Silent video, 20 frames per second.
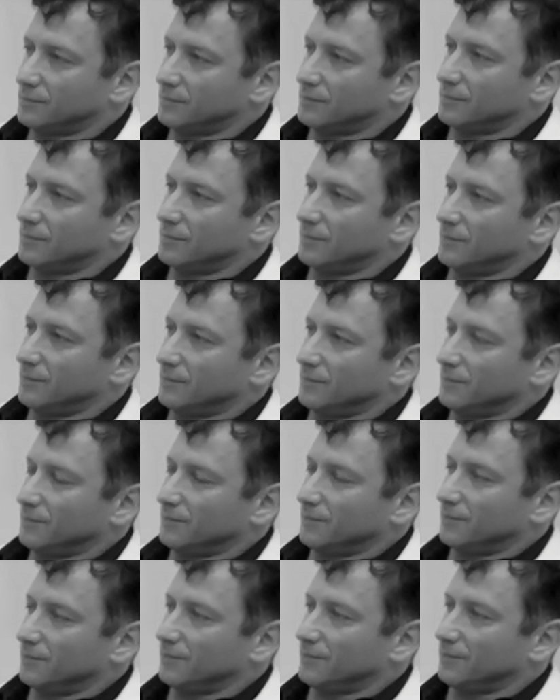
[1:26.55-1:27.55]

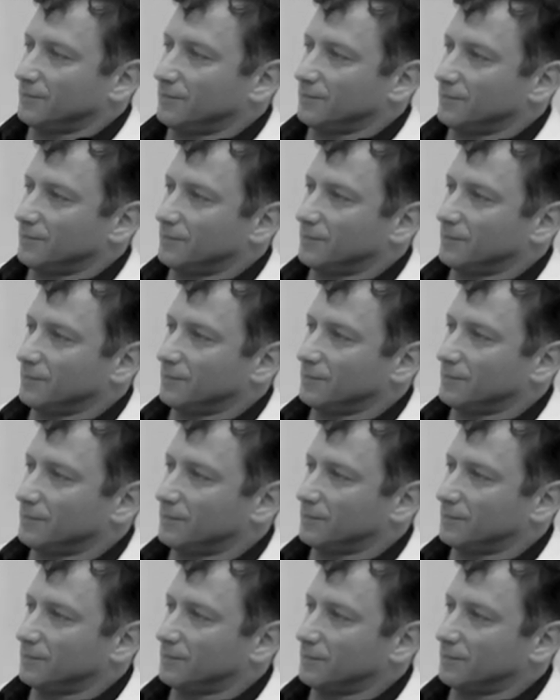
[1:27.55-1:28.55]

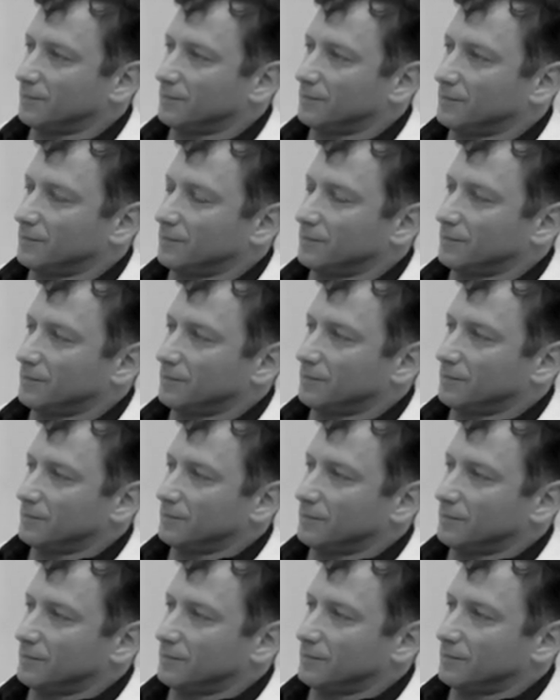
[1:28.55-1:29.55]

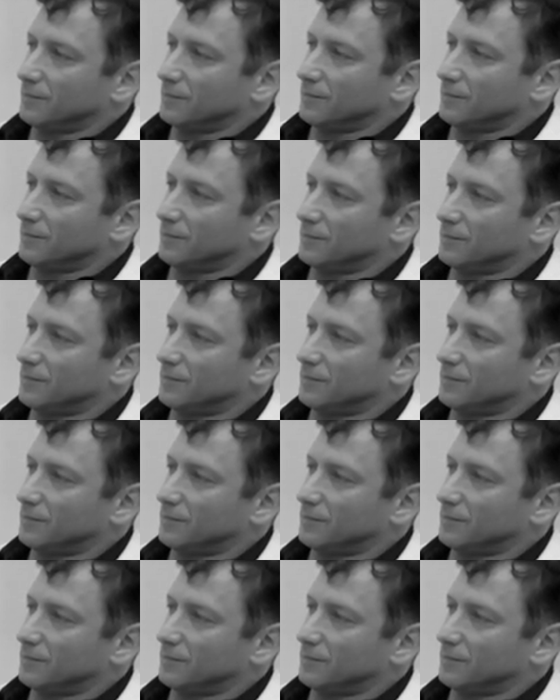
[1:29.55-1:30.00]
The person shown says nothing.